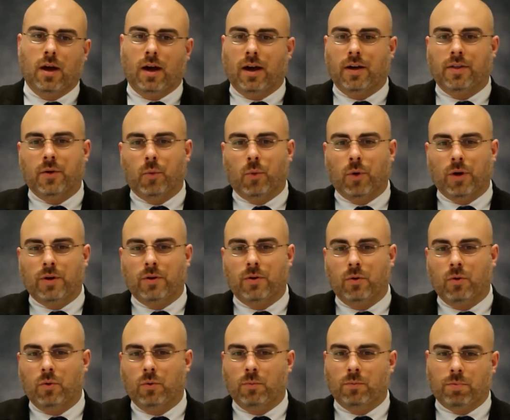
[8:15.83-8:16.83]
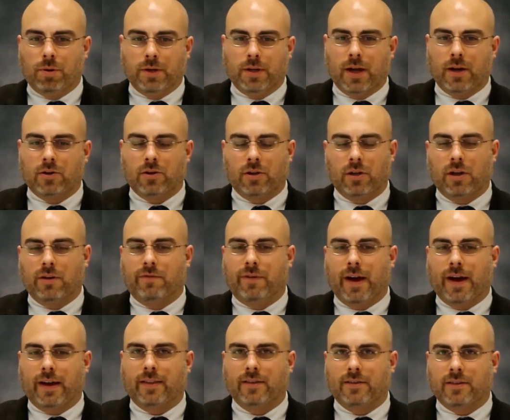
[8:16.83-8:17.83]
that would potentially
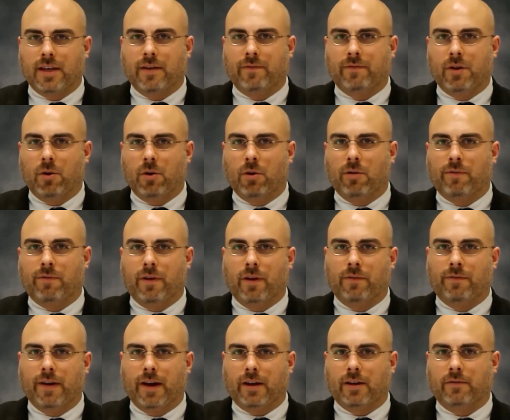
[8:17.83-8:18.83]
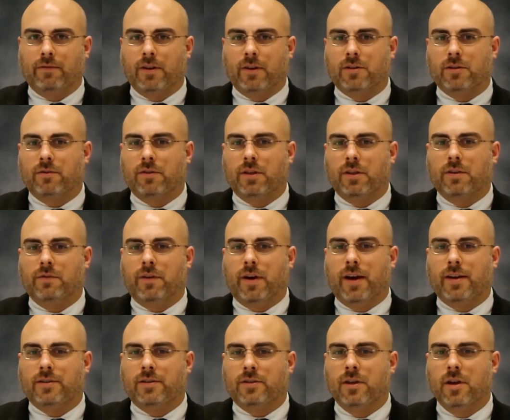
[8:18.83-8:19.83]
affect the safety or effectiveness of the
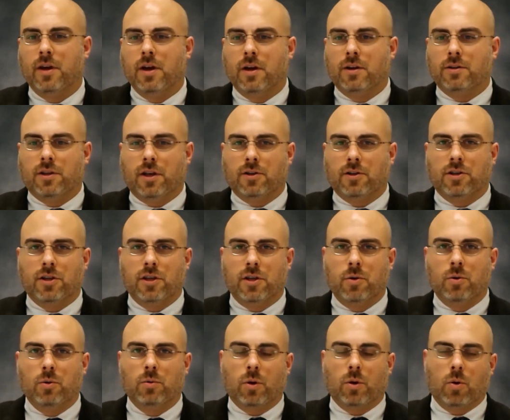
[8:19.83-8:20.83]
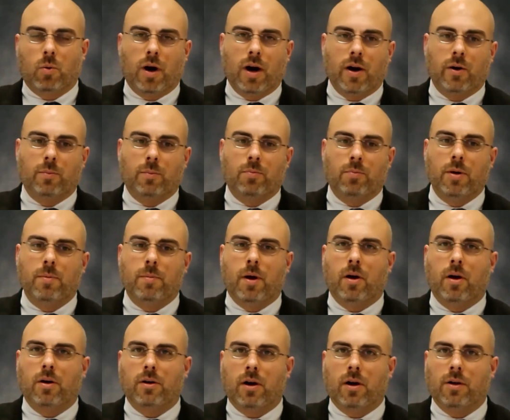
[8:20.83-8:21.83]
device, such that you would require
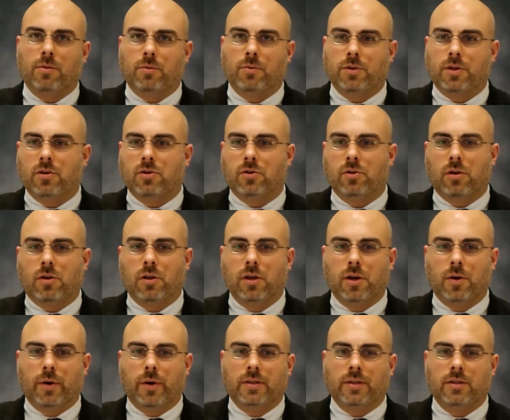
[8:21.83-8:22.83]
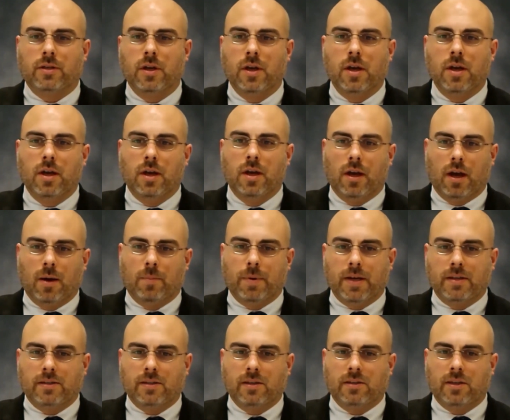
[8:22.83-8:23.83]
pre-market authorization and clearance, a
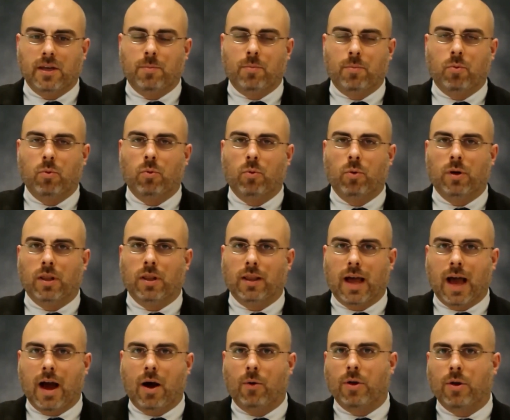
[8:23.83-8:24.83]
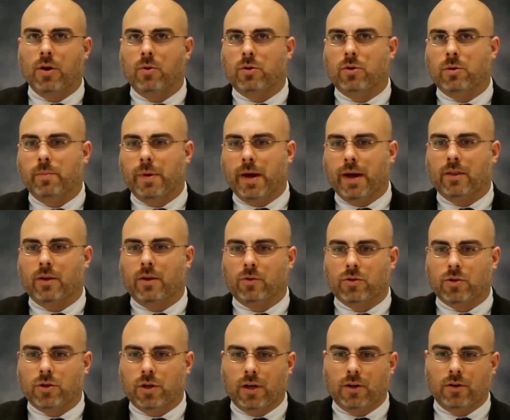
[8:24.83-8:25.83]
PCCP would allow you to make
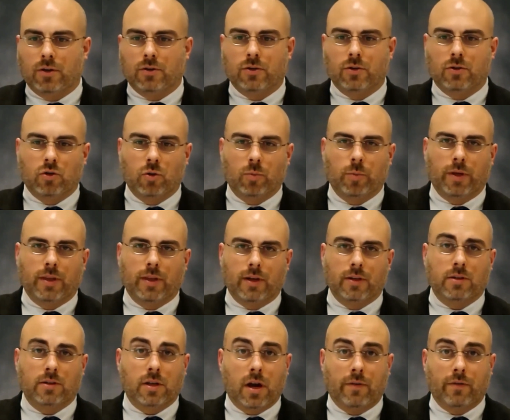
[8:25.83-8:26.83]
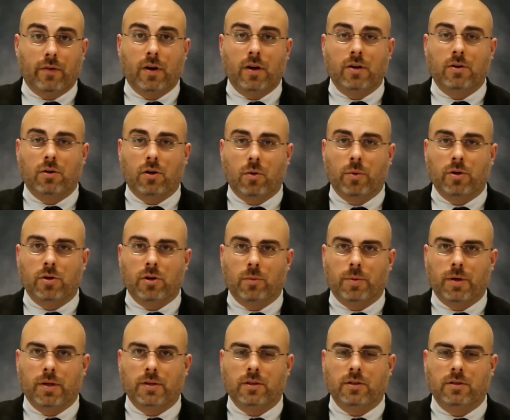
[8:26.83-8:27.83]
those changes, assuming that it's covered under your
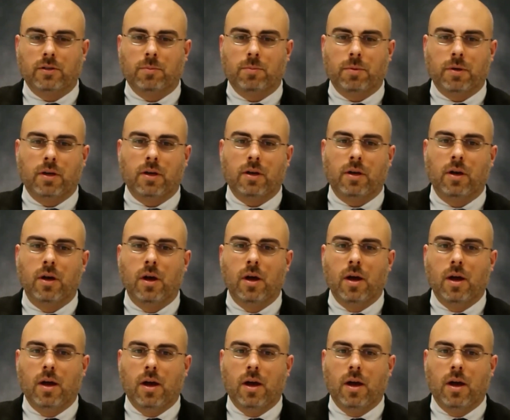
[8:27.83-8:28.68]
original PCCP